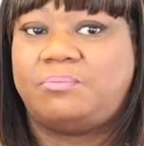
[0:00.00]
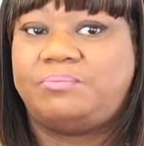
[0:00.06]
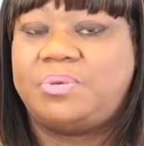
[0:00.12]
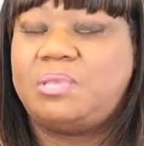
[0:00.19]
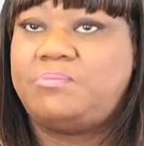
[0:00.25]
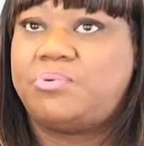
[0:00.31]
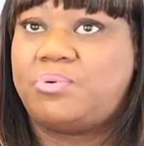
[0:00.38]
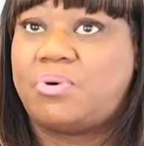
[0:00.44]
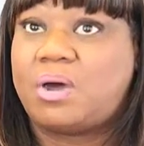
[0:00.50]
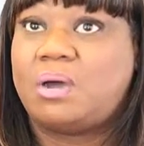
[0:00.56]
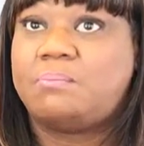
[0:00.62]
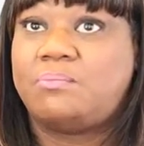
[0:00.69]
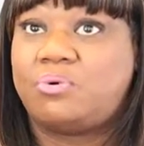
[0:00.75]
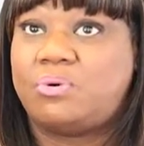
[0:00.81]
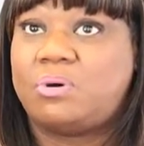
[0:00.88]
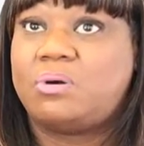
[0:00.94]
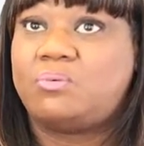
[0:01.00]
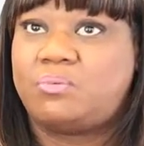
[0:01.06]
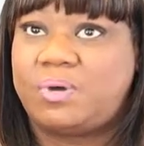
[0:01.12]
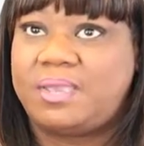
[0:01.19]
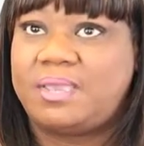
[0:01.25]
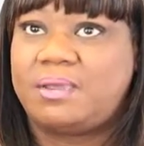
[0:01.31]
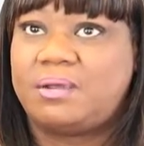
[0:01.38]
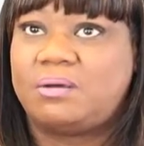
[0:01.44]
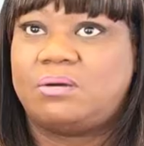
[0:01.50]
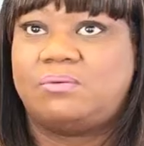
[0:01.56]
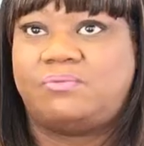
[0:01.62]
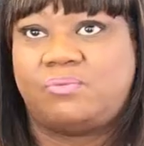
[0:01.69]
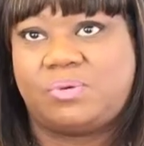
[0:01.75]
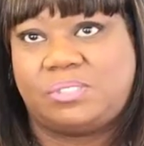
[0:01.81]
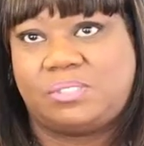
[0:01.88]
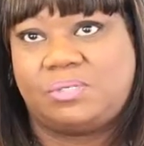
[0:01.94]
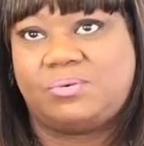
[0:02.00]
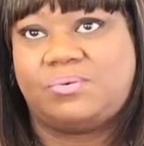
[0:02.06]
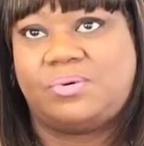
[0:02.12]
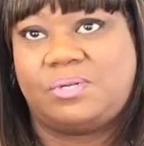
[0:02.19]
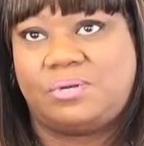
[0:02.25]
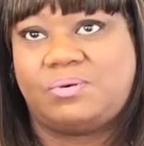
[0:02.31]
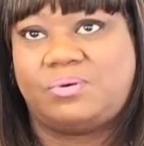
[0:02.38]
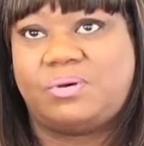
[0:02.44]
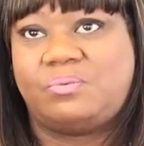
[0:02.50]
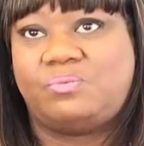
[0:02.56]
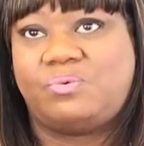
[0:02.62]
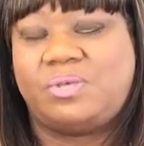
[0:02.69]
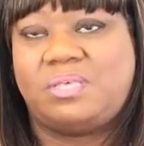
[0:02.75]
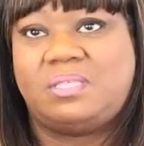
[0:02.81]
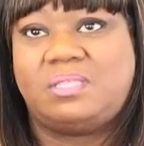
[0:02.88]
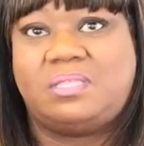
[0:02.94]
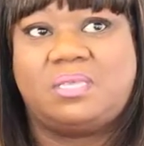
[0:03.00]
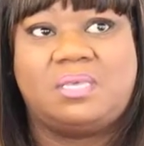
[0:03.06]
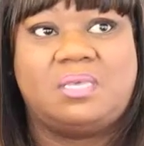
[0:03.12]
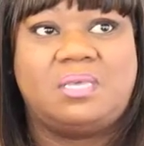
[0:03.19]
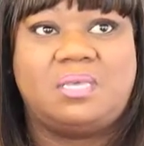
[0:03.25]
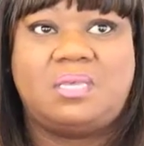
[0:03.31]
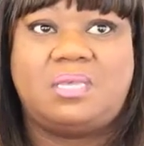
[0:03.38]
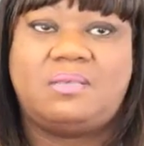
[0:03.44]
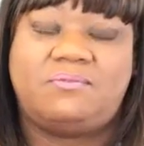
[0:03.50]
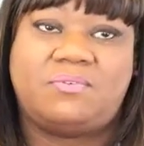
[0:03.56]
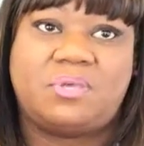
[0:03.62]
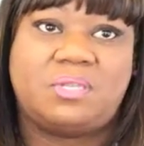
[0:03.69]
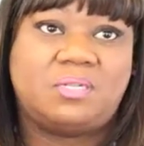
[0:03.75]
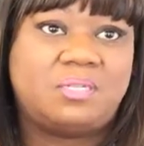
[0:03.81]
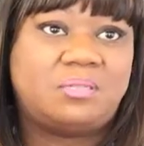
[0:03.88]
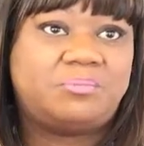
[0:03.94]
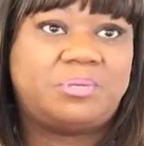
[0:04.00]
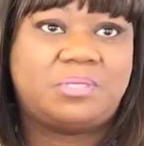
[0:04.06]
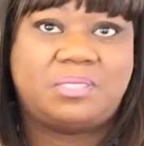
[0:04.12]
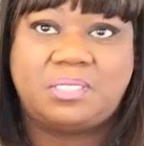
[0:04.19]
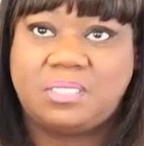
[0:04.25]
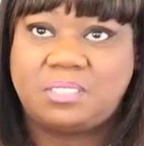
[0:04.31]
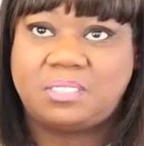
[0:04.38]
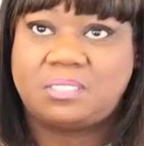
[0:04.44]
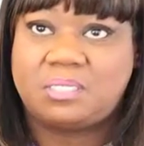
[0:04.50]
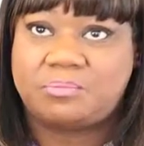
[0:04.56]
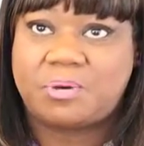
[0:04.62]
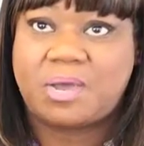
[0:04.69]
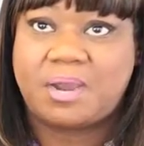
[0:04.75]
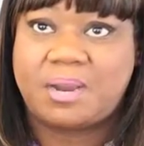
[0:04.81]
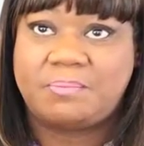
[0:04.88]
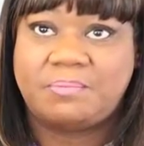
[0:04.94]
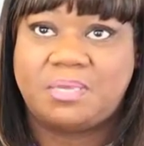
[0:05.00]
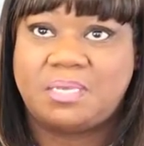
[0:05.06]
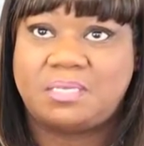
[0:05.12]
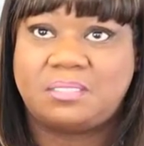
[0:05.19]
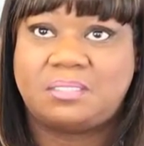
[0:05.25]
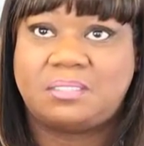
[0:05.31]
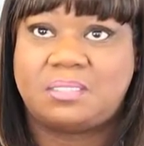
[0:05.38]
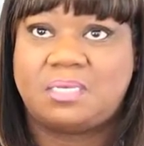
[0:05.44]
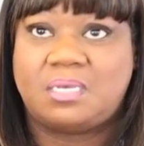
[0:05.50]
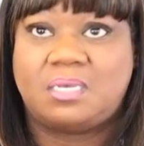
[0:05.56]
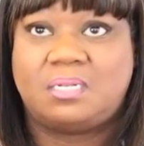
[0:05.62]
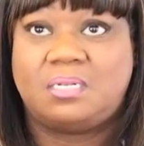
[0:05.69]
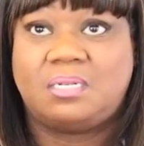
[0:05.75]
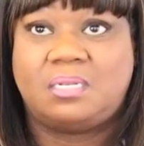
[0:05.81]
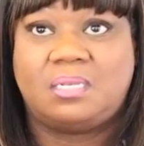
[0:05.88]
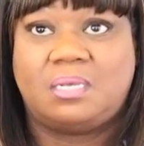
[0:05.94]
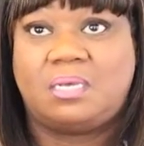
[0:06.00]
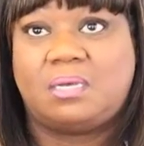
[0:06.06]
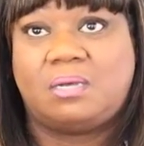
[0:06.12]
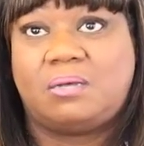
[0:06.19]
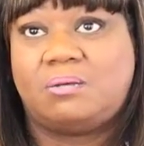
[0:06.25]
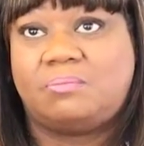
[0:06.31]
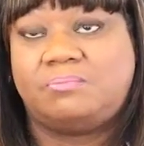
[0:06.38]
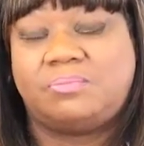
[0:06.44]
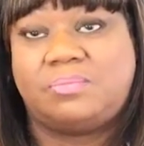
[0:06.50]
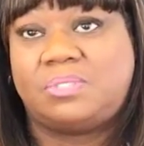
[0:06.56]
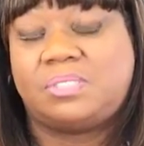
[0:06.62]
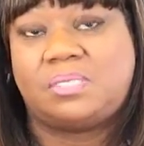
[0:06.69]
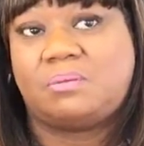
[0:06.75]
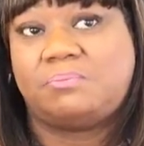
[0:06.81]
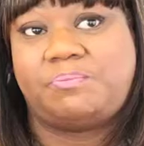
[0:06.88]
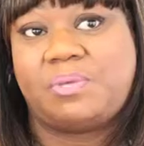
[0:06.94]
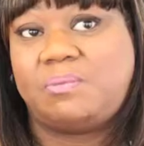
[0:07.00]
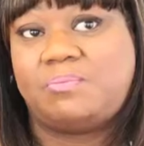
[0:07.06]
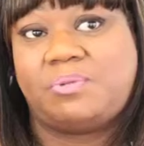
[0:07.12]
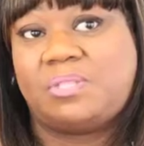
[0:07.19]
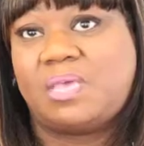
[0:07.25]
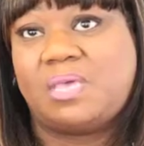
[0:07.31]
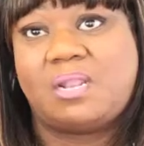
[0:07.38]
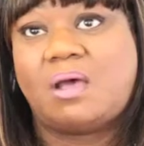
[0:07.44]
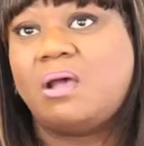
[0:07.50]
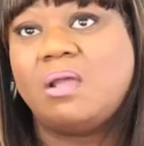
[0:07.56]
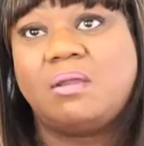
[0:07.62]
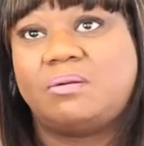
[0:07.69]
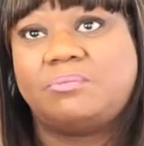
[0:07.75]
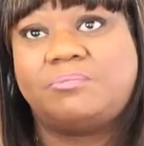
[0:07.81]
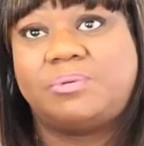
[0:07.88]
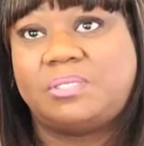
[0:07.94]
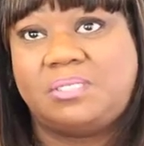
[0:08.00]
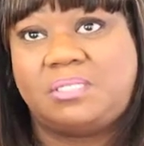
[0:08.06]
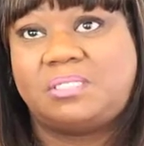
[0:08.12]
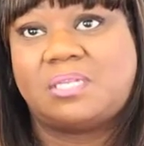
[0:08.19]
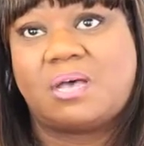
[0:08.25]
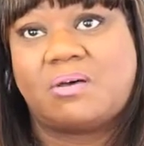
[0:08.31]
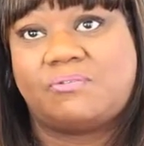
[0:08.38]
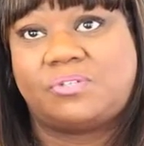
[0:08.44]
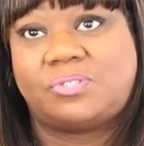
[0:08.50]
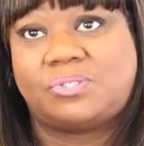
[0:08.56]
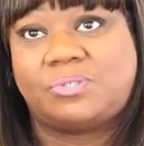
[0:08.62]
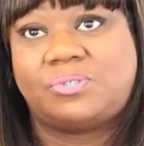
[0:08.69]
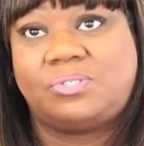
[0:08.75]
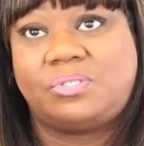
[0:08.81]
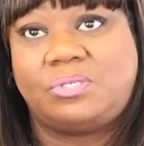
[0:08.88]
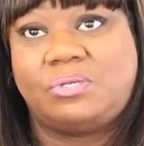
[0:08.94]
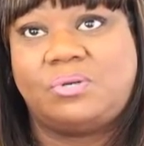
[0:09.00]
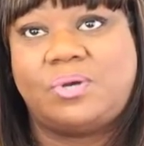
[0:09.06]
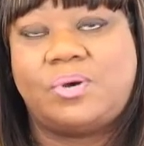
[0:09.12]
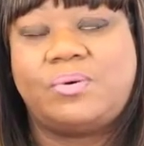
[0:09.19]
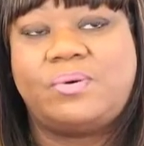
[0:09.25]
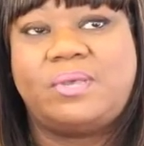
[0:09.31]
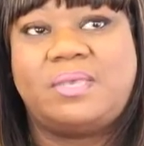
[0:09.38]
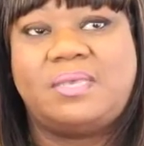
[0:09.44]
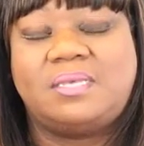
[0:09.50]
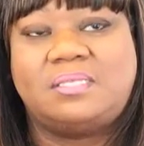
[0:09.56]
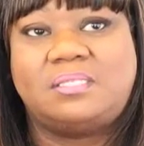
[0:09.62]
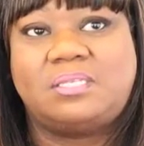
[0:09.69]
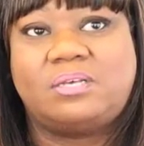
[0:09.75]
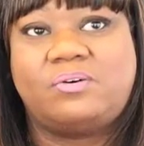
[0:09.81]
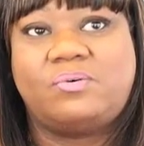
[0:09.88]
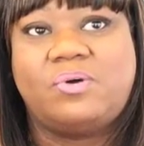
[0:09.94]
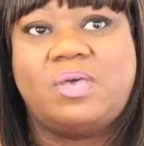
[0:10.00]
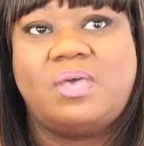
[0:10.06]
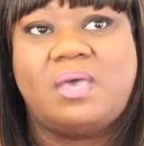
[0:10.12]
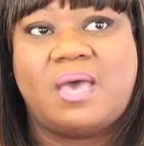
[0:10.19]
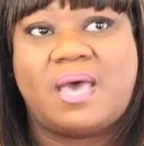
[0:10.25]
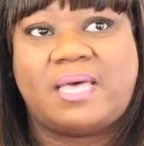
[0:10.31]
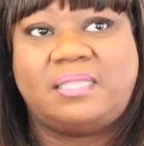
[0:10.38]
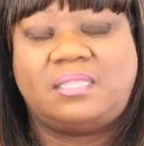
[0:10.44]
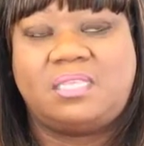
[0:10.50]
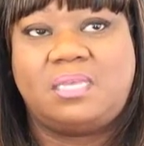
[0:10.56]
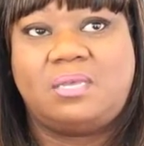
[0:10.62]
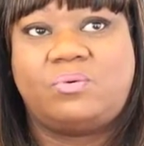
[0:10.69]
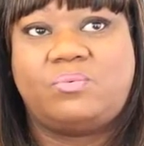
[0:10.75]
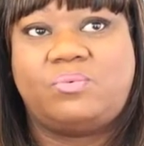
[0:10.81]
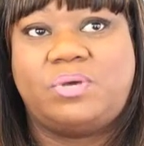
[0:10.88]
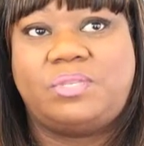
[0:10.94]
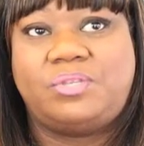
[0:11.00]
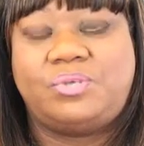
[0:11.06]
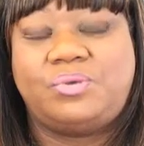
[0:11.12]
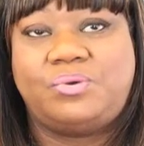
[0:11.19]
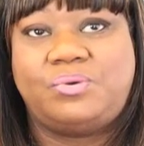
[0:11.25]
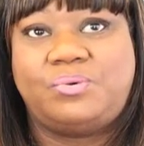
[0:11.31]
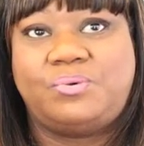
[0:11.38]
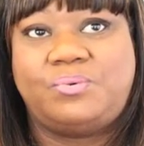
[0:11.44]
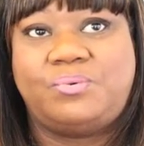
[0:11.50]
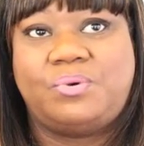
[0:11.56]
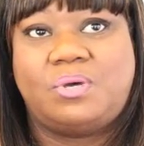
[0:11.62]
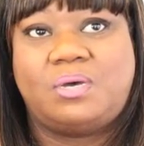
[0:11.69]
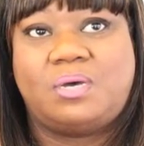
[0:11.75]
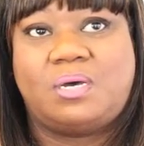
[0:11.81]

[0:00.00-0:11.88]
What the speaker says: people are more aware of what's going on with even the police departments and some people that aren't police officers, and so I think when you